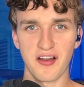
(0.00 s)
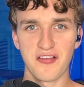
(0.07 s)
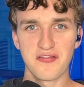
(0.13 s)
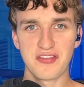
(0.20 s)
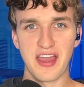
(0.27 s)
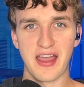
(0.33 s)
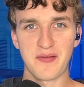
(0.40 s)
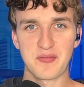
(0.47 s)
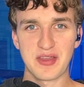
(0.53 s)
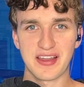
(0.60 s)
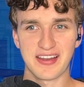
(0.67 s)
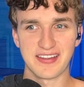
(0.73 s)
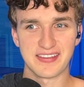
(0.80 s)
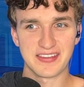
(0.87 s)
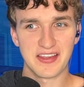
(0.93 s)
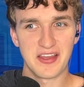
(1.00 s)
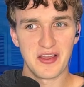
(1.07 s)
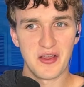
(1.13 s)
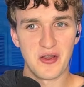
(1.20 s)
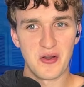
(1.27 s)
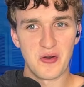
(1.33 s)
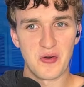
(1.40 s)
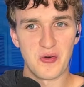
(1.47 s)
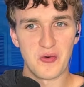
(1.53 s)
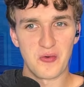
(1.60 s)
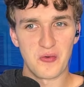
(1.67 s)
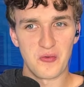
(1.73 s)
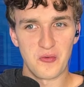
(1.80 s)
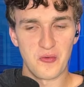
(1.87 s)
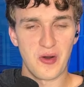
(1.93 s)
of that because
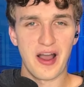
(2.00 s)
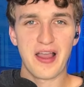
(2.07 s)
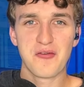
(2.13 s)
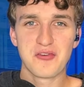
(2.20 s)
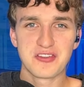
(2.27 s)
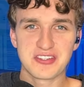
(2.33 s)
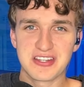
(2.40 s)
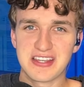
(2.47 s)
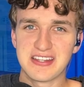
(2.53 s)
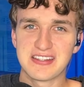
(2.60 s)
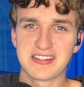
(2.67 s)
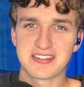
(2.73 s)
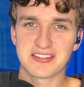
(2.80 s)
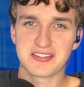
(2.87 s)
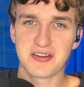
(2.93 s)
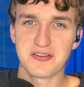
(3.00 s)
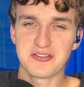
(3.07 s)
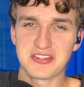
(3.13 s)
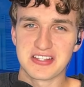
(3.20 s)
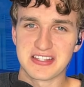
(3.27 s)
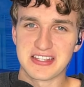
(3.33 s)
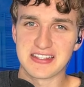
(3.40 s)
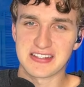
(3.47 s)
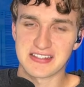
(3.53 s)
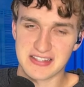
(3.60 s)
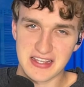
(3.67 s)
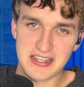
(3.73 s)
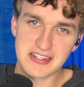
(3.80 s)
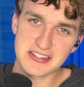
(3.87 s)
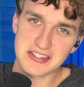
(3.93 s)
why wasn't he disclosing these
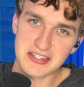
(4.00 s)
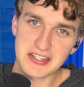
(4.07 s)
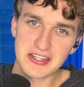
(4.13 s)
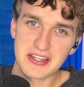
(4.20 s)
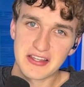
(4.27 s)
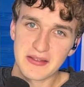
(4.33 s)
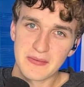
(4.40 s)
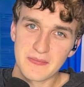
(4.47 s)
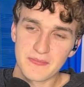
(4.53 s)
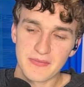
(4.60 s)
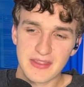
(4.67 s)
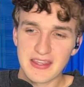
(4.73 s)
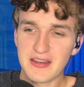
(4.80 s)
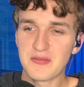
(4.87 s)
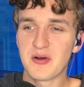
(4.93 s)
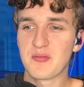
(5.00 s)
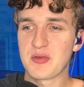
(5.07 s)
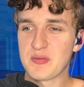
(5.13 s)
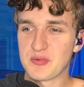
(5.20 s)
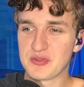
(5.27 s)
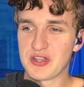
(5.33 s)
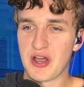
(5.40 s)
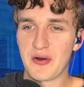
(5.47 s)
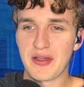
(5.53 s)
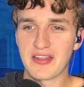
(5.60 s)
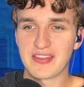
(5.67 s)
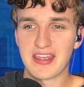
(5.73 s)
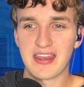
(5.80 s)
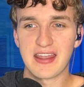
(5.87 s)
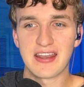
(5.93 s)
things? He didn't want people
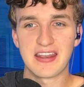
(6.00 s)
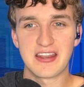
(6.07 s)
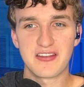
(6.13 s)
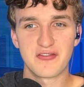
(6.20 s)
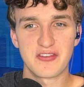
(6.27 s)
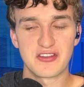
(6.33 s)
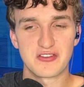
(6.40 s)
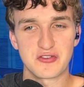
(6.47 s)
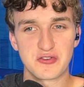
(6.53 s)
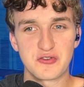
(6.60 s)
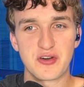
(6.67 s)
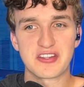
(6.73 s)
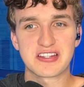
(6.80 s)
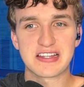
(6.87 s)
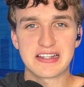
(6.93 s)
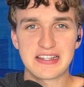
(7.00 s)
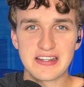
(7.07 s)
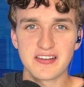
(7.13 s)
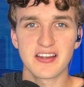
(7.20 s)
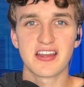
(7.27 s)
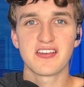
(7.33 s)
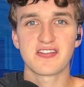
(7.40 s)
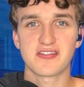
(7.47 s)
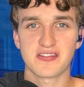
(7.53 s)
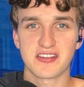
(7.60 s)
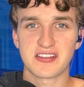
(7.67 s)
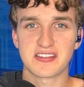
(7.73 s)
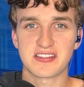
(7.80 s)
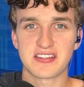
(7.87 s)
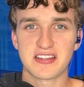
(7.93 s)
knowing that an individual who has clear
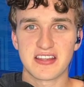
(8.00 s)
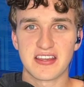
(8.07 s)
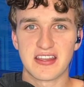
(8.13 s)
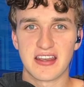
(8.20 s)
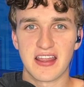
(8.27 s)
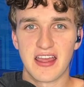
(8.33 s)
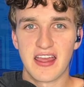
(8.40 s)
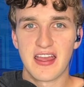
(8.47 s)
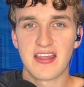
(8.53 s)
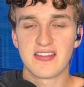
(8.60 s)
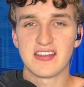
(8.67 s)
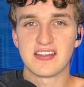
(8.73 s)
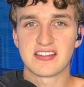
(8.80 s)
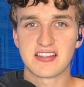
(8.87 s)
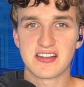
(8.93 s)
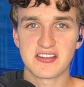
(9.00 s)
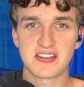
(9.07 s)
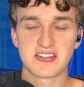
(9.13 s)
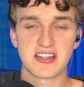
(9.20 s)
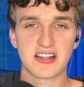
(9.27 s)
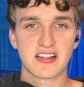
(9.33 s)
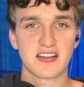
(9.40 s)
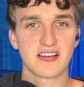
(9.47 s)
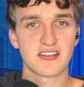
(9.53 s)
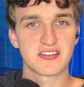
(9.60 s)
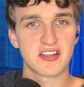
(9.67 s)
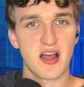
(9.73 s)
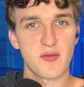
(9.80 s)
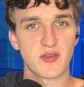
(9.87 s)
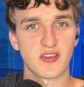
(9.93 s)
interests in the decisions that Clarence
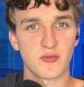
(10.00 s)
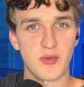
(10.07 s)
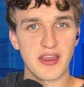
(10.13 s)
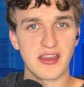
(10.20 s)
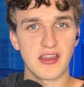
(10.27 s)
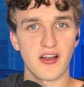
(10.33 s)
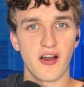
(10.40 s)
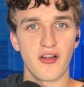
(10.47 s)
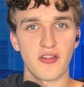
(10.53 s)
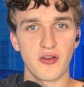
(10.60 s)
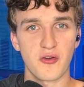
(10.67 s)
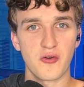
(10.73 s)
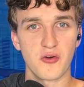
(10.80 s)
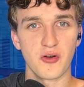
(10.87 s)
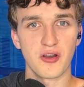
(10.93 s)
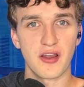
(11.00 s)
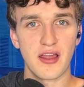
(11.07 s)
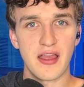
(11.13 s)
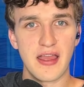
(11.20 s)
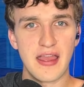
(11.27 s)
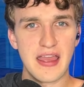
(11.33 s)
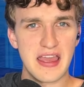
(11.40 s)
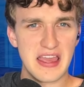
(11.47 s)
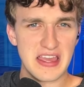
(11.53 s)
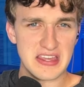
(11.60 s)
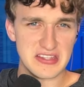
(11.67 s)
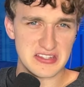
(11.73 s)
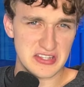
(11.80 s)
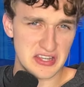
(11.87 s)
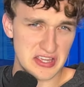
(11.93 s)
Thomas is making on the court
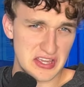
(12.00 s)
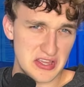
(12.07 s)
is